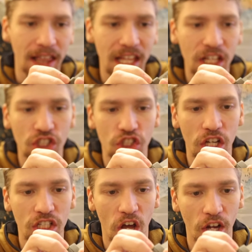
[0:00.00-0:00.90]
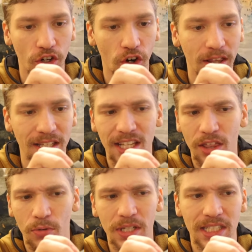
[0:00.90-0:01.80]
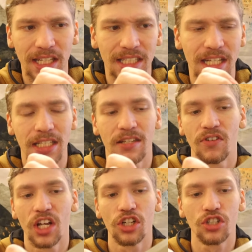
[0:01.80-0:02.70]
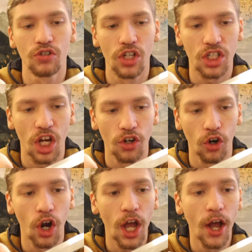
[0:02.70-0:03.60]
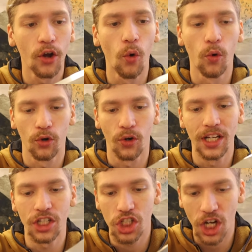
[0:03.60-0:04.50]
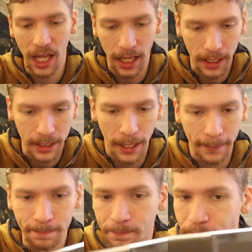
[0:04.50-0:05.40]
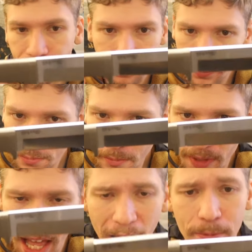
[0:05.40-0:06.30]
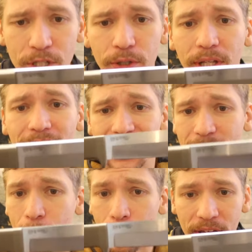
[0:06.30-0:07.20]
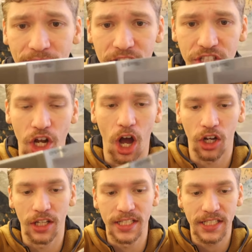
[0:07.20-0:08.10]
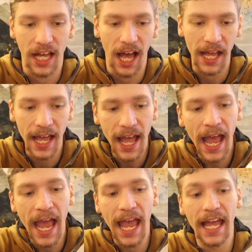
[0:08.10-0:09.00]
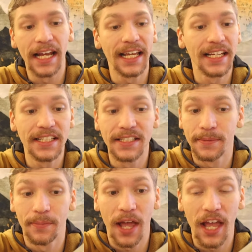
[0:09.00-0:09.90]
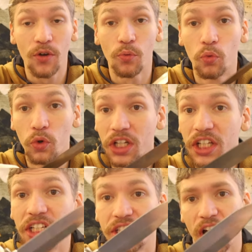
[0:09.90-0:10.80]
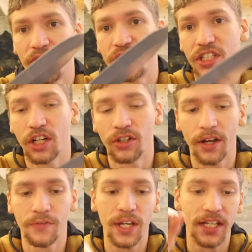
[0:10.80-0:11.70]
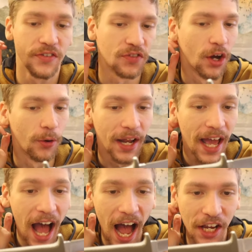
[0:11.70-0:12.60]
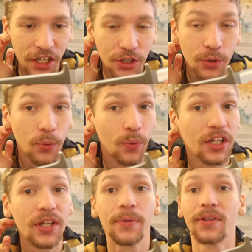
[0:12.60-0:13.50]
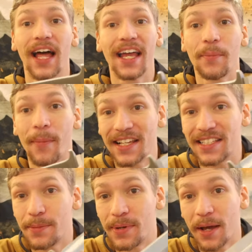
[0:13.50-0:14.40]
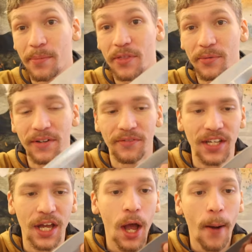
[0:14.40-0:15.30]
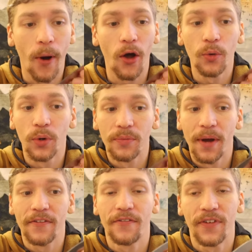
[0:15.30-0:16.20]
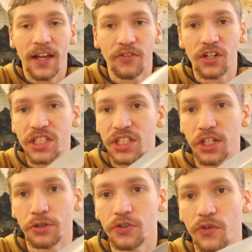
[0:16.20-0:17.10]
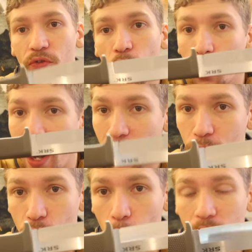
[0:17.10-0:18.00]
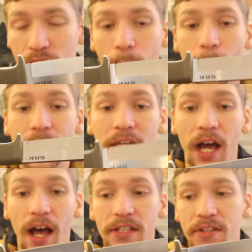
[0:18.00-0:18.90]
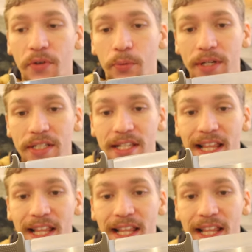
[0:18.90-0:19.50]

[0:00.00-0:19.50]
I think it's just under, I think it's like 3/16 of an inch, so just under 1/4 inch, and absolutely like the beefy stock on this guy. And it is a really tough steel. Now, if you guys have known, I do really like my CPM 3V, probably one of my favorite steels for outdoors because of the reason